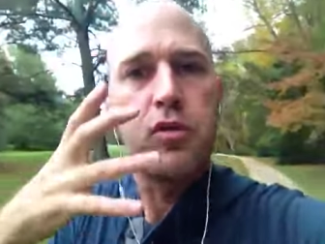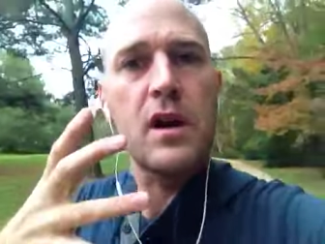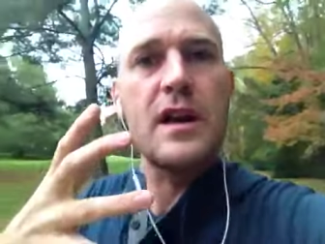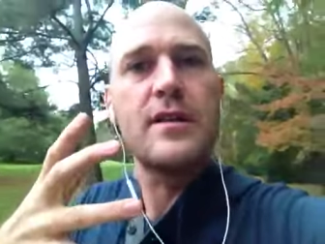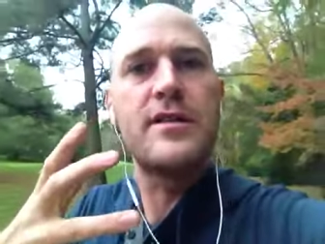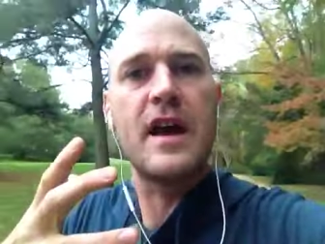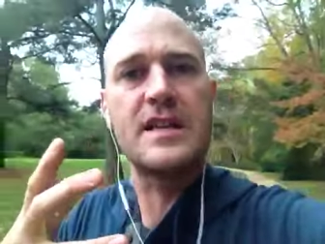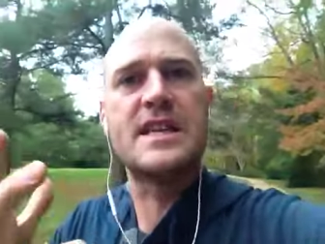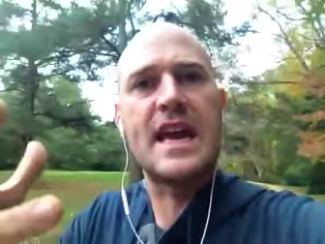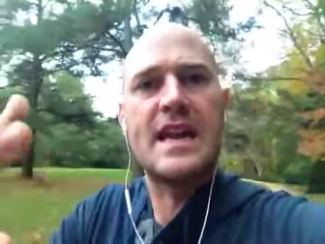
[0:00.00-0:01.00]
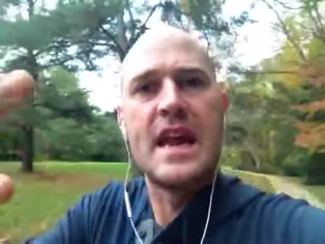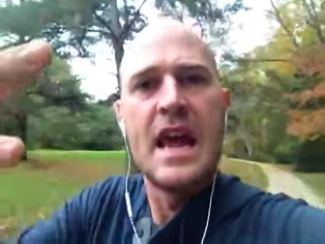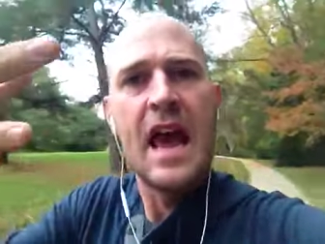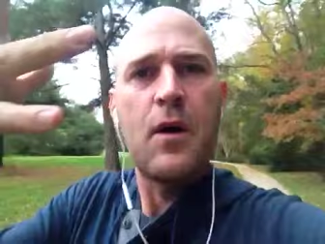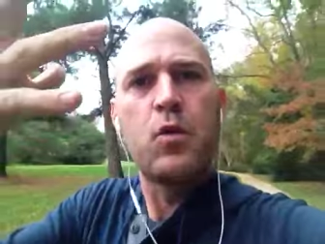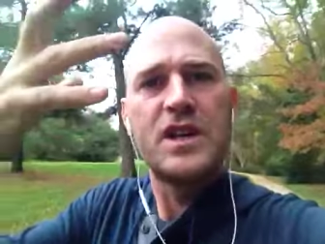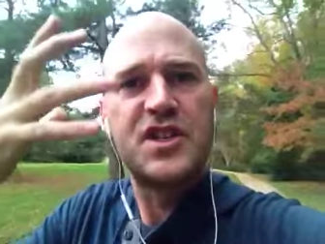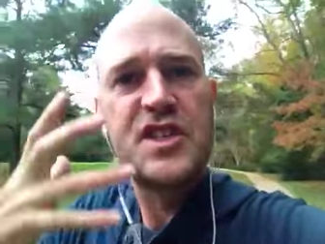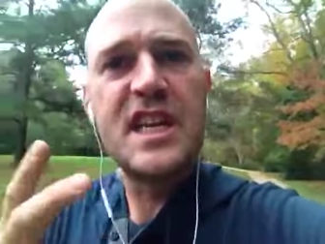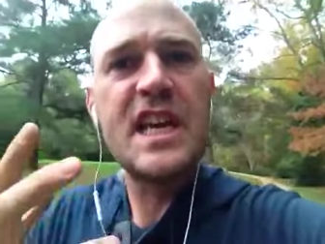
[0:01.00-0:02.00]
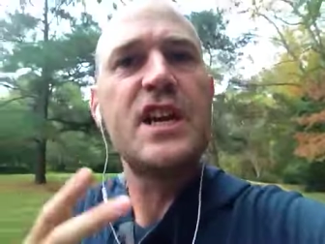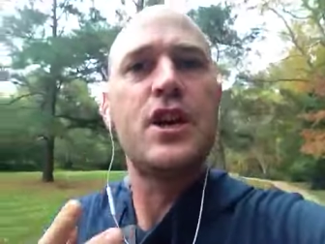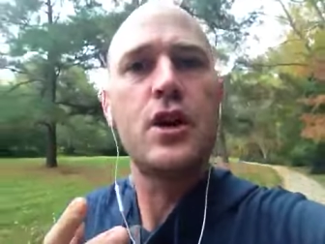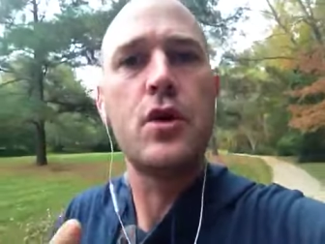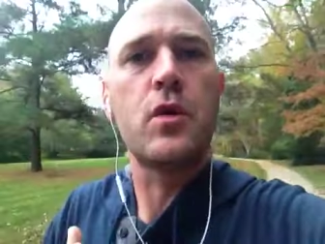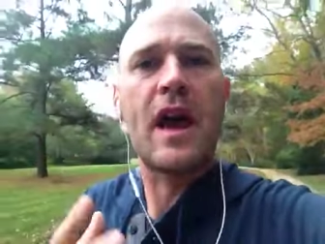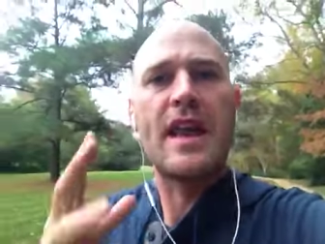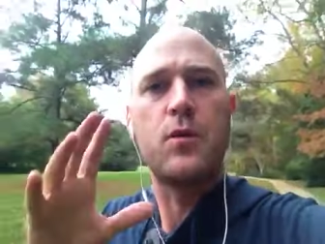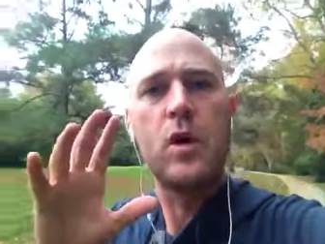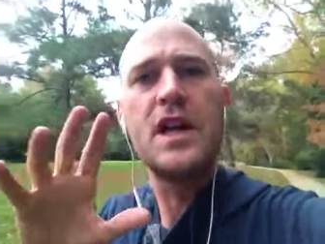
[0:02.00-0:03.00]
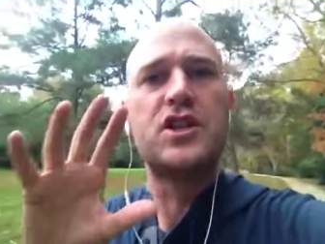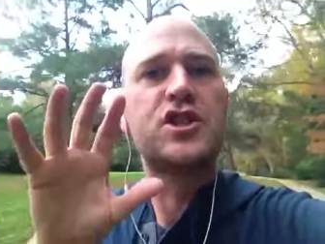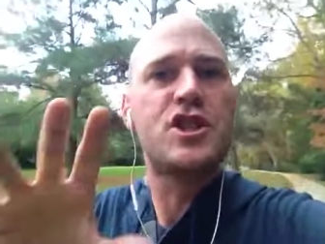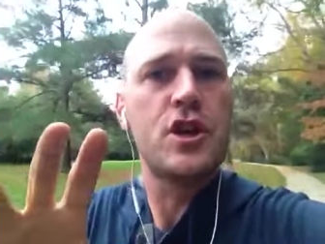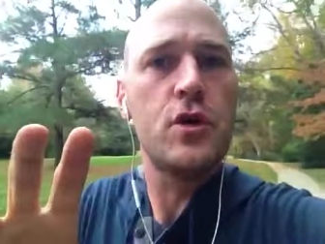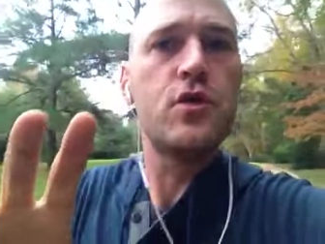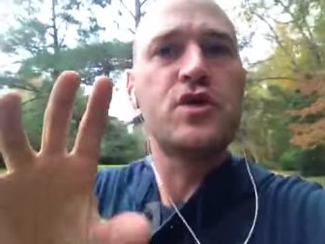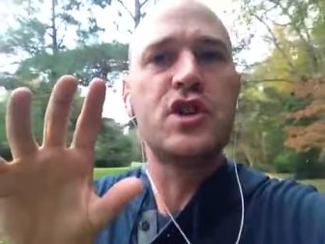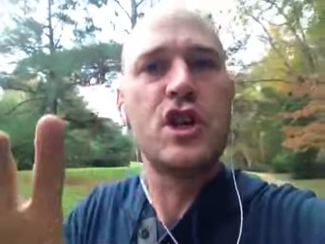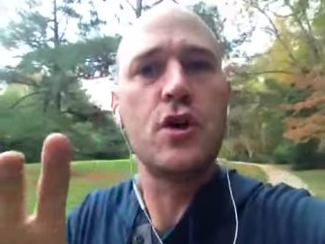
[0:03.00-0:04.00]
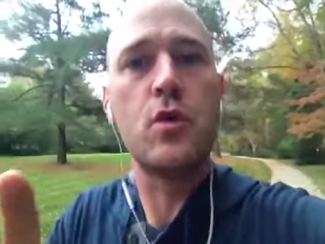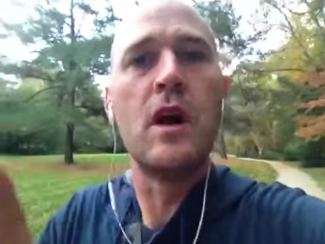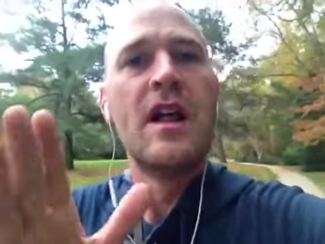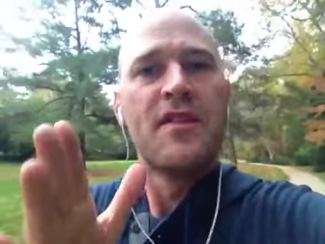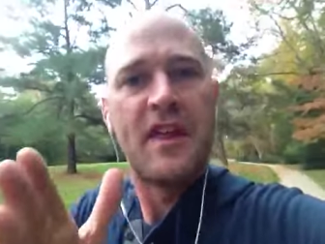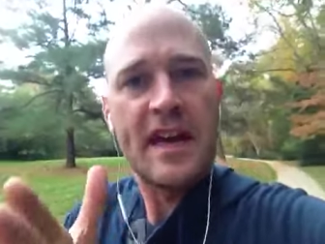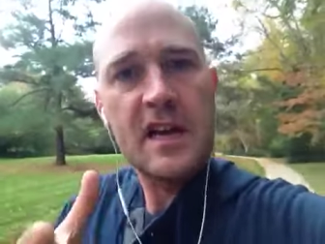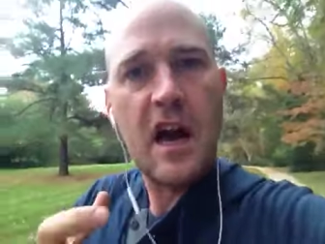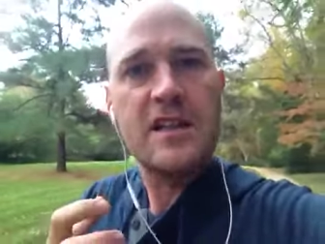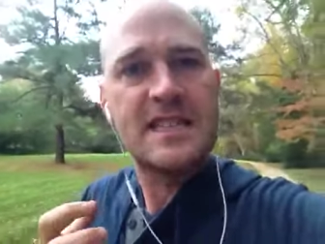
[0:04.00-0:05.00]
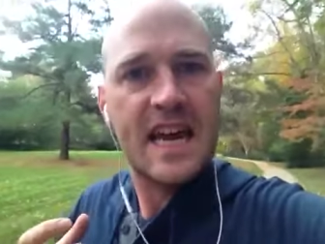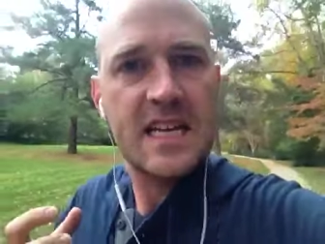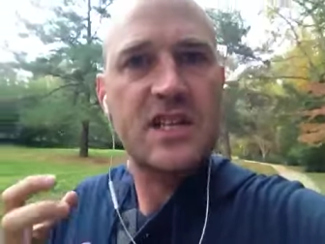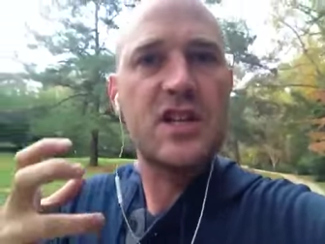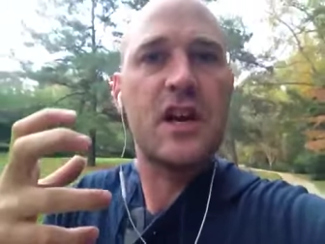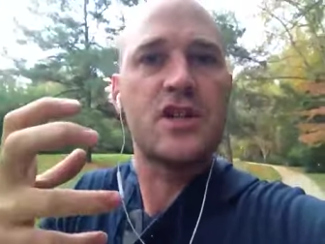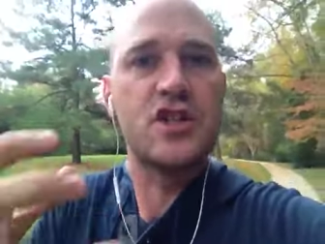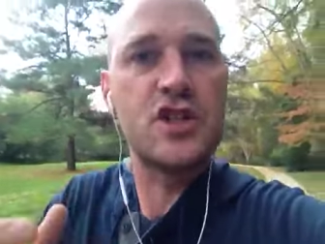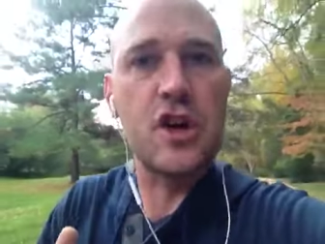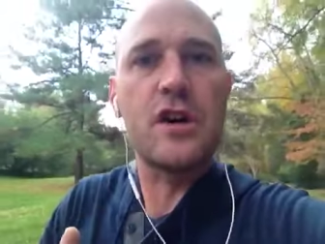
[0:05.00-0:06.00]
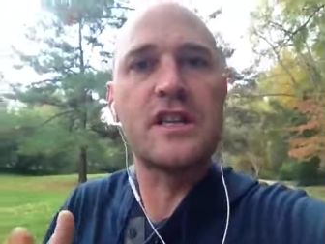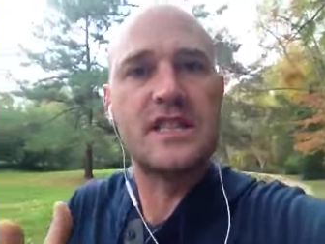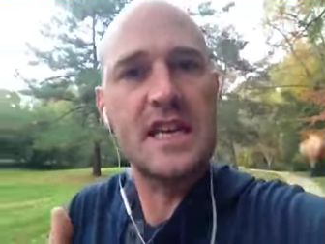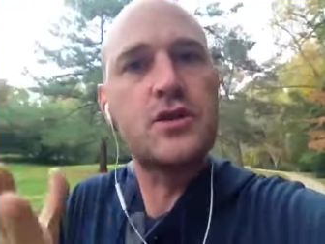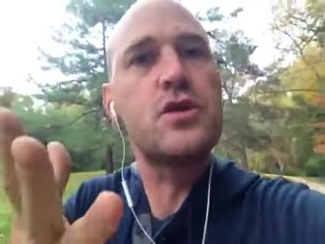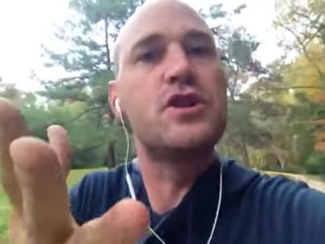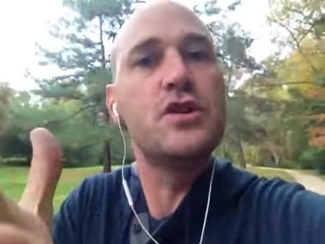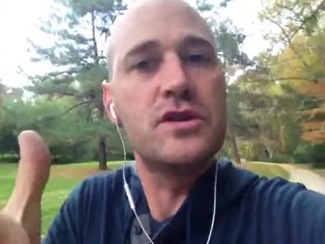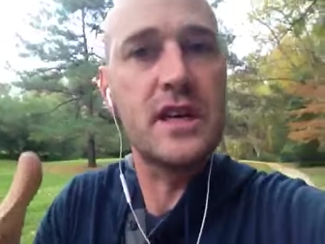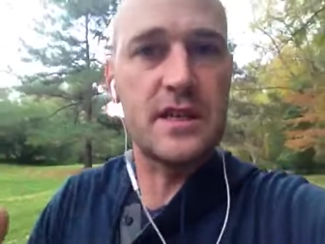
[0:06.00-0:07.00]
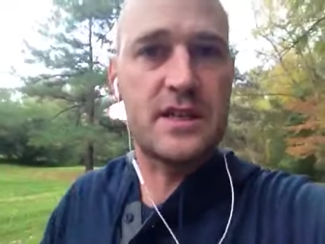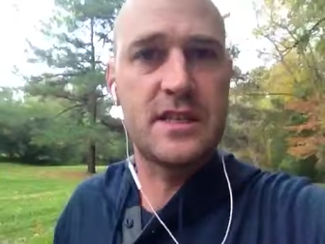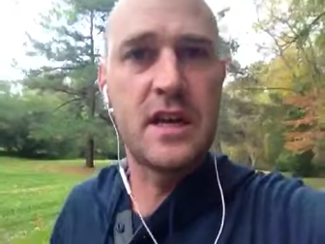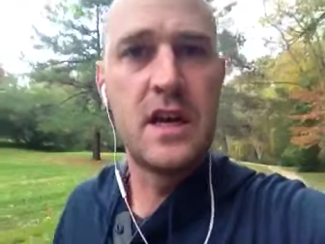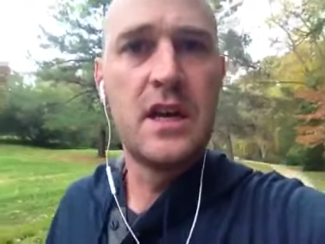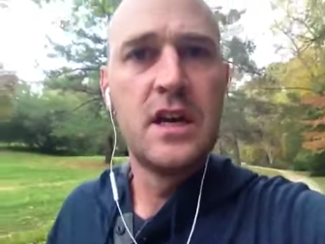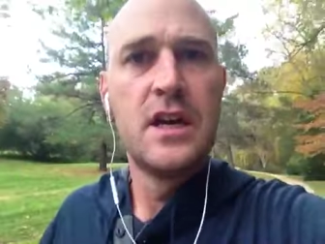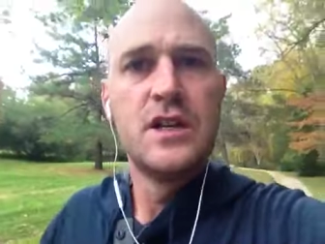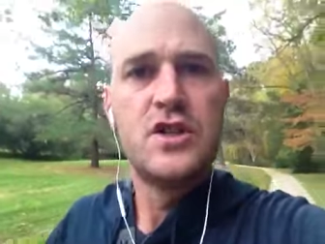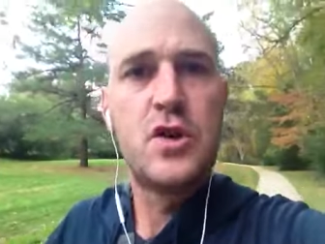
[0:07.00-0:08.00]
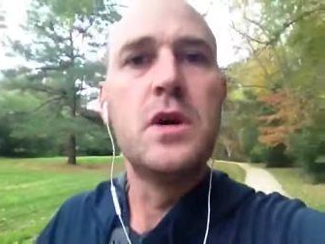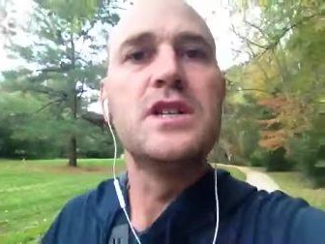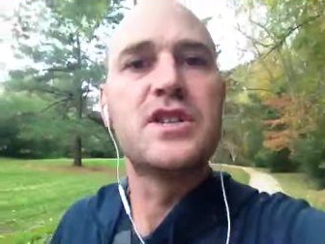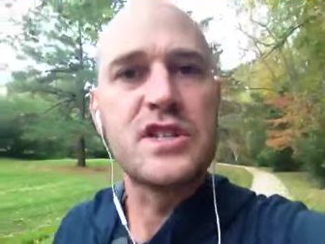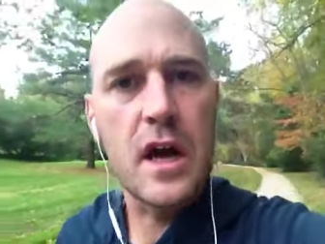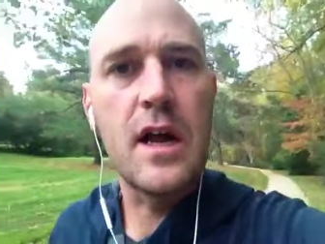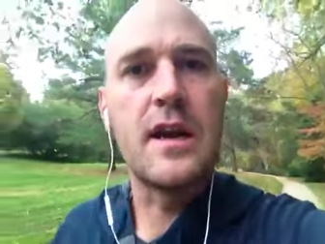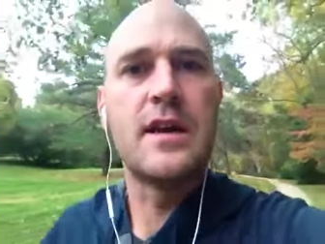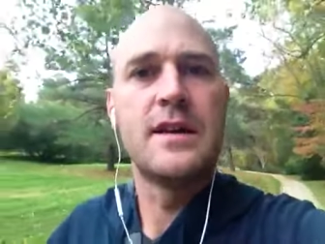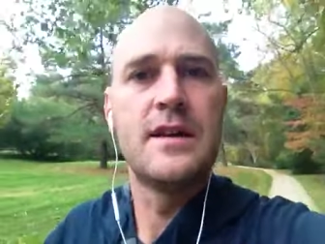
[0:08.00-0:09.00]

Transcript: breathed us and, and we see you and we choose you. Then God takes us on a journey to introduce us to His Son,